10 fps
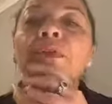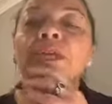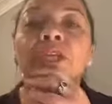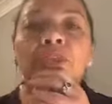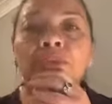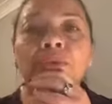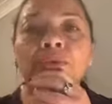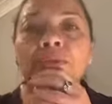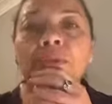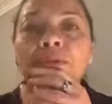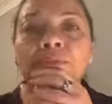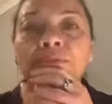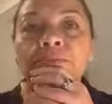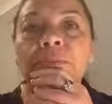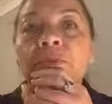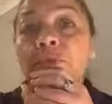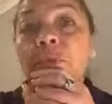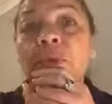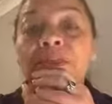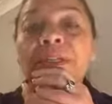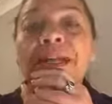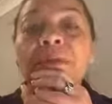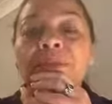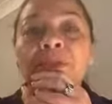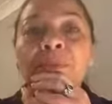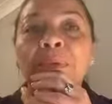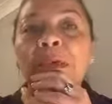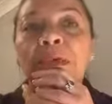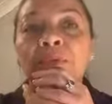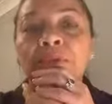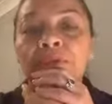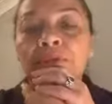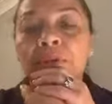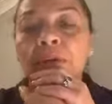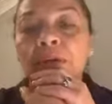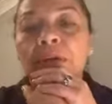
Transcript: issues that are unwanted habits or behaviours